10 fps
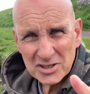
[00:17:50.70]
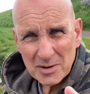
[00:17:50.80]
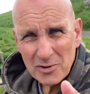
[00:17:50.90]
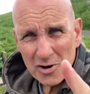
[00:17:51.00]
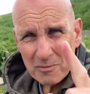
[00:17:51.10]

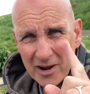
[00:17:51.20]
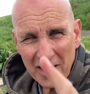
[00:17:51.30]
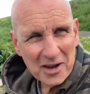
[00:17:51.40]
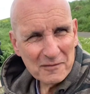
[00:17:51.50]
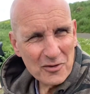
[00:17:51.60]
some on my
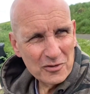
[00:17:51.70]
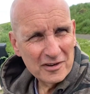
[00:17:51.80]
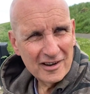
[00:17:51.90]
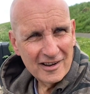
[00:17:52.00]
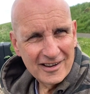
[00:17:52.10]
iPhone.
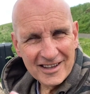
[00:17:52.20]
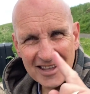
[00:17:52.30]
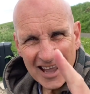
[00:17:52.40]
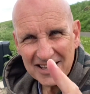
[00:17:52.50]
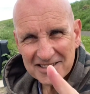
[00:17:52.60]

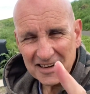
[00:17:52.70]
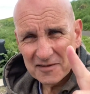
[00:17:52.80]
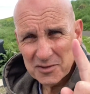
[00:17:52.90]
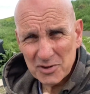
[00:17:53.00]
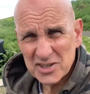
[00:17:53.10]
Yes, and I've
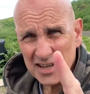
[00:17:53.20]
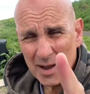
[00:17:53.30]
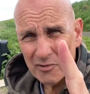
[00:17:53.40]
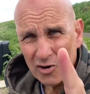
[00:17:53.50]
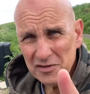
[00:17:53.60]
switched the
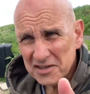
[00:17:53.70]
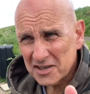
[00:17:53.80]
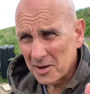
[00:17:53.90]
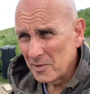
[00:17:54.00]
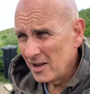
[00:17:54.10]
camera on this
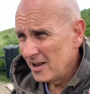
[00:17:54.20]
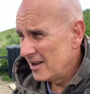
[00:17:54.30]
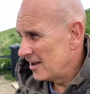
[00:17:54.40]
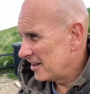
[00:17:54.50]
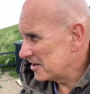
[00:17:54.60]
time.
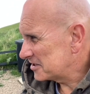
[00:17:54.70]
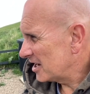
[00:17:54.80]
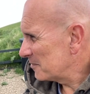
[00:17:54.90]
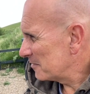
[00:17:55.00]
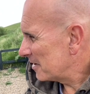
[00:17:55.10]
Last
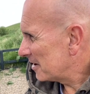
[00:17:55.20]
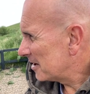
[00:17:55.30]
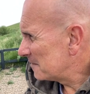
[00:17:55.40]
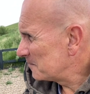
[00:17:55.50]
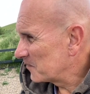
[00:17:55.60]
time
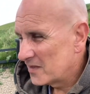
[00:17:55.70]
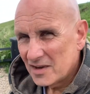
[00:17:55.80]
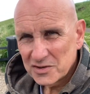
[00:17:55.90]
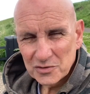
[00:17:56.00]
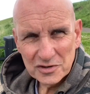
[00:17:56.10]
I
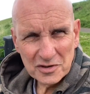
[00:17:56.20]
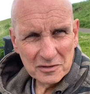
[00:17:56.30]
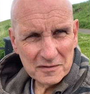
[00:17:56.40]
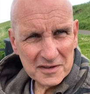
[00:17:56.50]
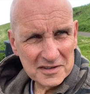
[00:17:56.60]
saw the
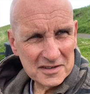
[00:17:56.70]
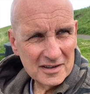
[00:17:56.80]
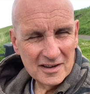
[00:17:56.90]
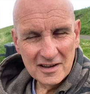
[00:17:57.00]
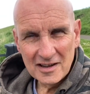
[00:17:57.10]
dolphins,
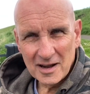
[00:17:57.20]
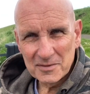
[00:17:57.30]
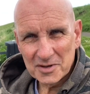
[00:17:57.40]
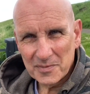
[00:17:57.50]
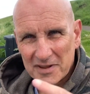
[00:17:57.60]
I
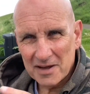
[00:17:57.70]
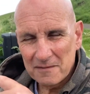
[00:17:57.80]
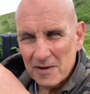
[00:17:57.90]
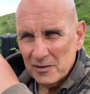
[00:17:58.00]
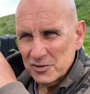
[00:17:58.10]
was up at that
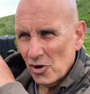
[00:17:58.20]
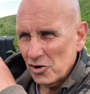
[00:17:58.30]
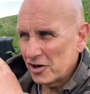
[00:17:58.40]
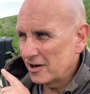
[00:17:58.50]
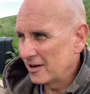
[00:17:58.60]

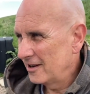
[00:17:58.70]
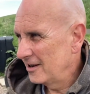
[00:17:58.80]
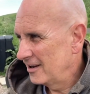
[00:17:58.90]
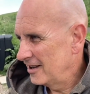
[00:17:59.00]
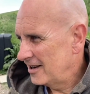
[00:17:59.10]
Falshoch
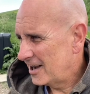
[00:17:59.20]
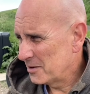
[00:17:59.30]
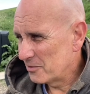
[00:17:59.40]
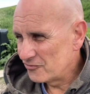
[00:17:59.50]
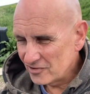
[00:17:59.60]
and they
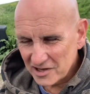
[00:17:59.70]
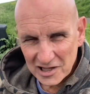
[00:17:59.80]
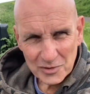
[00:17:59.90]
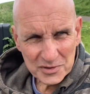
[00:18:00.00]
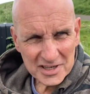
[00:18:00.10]
were really
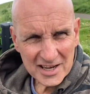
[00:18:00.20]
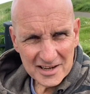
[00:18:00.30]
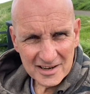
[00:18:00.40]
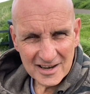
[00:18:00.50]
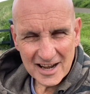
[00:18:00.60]
close in
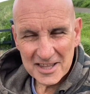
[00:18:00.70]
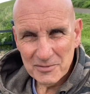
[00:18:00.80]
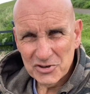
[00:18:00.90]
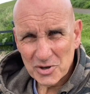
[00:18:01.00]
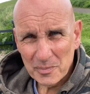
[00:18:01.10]
and they were
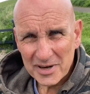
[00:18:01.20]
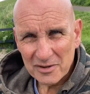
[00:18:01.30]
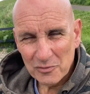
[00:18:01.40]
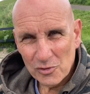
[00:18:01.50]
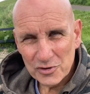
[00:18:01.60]
jumping out
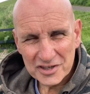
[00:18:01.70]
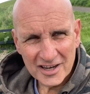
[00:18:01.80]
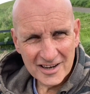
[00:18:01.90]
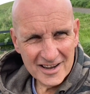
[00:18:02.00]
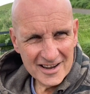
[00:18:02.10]
of the water
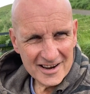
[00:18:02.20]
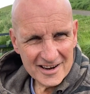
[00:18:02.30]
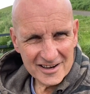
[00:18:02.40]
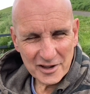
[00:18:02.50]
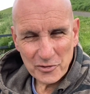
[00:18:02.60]

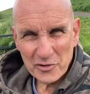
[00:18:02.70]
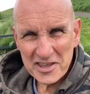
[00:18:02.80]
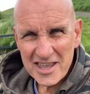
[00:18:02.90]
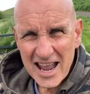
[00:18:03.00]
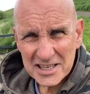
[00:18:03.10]
and I thought,
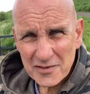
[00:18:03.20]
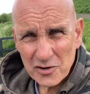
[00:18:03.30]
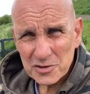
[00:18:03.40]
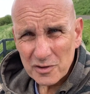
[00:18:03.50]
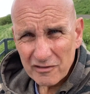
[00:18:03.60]
yes, I've
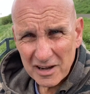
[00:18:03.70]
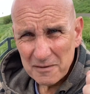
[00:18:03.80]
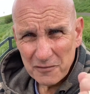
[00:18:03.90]
got some great